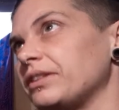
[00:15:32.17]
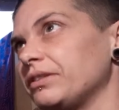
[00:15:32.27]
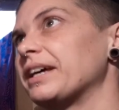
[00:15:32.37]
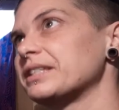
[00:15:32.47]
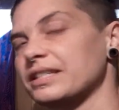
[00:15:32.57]

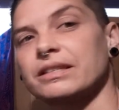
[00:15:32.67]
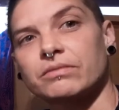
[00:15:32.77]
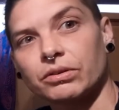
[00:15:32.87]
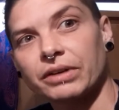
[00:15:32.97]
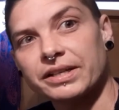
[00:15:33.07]
that's
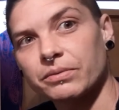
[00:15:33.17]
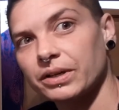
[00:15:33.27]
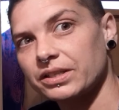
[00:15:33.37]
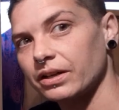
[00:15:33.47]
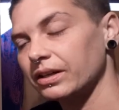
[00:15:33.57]
the reason why I
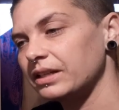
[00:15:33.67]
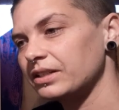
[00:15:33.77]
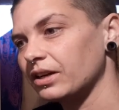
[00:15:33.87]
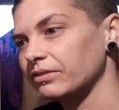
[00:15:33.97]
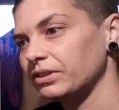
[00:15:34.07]
Psychic
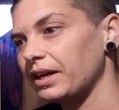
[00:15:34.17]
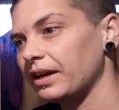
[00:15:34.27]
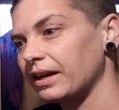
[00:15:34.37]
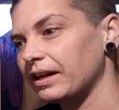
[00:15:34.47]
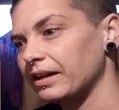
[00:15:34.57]
Tarot for the
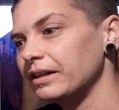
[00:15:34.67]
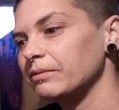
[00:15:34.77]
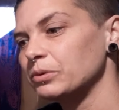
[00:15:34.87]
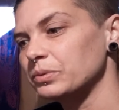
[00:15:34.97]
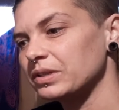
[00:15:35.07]
heart.
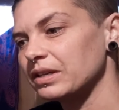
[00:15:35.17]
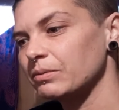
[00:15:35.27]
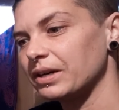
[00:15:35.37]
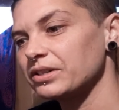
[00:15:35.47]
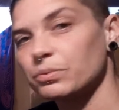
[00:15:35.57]
We'll see
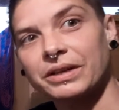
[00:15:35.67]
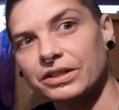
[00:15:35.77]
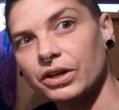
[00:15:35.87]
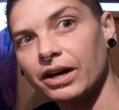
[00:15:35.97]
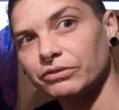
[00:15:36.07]
what else we can
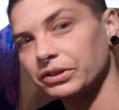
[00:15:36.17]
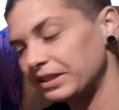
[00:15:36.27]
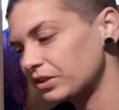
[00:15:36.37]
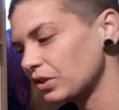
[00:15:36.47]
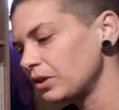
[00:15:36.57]
dive on
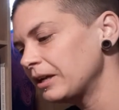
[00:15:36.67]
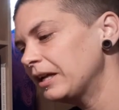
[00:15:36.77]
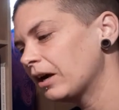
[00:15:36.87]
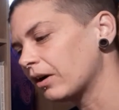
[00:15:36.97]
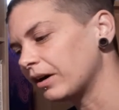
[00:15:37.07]
into.
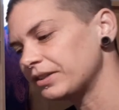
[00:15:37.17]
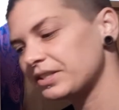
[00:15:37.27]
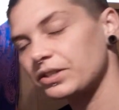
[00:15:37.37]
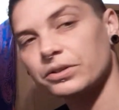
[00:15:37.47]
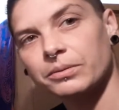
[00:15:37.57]
All right, this
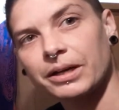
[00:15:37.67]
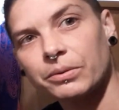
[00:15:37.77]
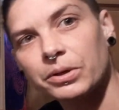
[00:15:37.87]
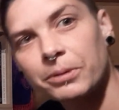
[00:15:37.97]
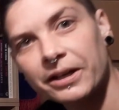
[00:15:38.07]
is talking about
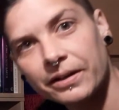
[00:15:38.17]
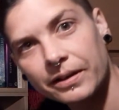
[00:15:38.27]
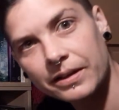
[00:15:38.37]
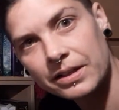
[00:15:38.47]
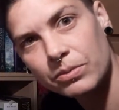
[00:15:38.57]
willpower,
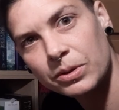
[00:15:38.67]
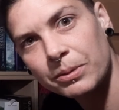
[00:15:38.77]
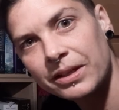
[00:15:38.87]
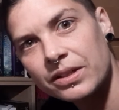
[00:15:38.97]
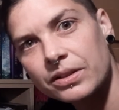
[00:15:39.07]
guys.
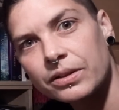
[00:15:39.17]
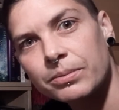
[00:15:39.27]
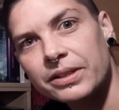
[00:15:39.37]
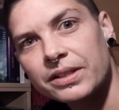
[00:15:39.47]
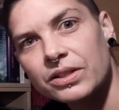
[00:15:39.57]
Willpower, solar
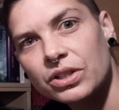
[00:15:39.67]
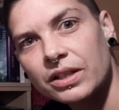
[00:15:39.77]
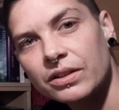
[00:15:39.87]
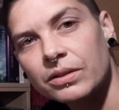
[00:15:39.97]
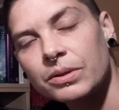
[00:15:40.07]
plexus
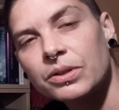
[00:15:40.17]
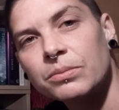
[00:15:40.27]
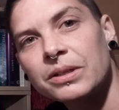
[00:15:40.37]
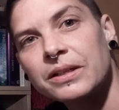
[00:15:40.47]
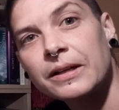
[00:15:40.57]
chakra. We could
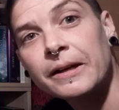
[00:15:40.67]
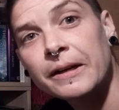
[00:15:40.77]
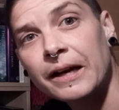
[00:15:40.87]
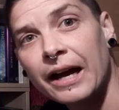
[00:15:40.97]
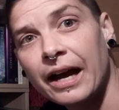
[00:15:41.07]
be
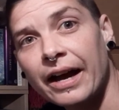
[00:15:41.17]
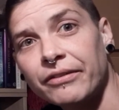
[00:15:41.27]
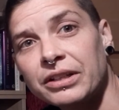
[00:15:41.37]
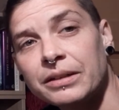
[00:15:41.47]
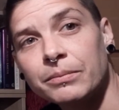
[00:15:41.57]
uh,
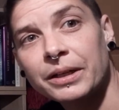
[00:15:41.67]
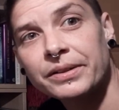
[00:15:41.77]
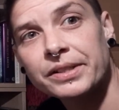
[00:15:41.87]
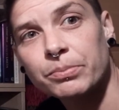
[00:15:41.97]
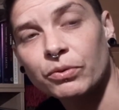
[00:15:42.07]
having an
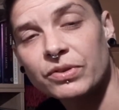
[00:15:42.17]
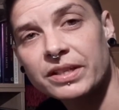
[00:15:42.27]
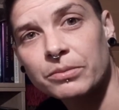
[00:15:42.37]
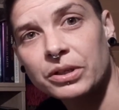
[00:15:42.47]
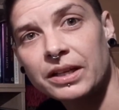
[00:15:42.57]
imbalance, but for
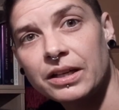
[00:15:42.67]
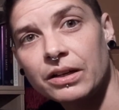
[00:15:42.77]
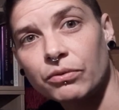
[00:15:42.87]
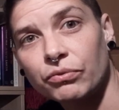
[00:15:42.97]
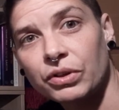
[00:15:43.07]
somebody here,
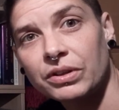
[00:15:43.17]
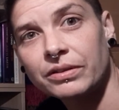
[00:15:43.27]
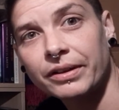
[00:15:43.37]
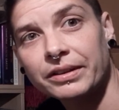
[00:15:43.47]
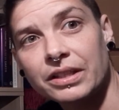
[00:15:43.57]
I'm feeling
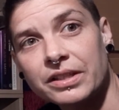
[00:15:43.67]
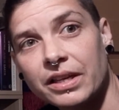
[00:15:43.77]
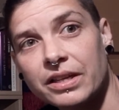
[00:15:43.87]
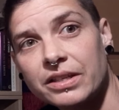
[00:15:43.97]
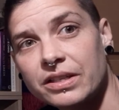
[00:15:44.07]
like this
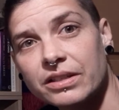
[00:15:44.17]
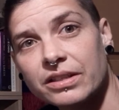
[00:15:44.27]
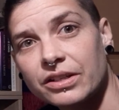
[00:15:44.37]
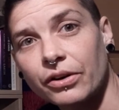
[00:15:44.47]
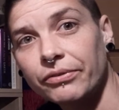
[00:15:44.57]
is the
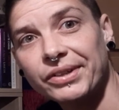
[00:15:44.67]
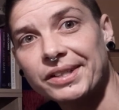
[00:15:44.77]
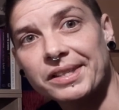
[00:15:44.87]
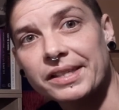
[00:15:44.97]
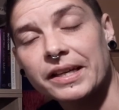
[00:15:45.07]

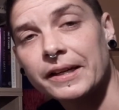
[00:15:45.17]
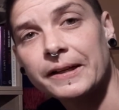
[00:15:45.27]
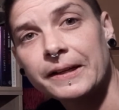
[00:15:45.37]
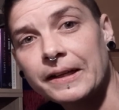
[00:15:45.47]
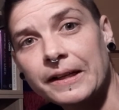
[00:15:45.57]
confidence.
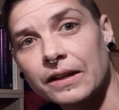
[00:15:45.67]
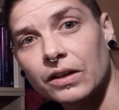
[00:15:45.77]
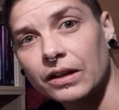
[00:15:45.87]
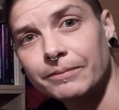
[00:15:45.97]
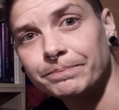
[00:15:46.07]
All
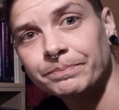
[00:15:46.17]
right,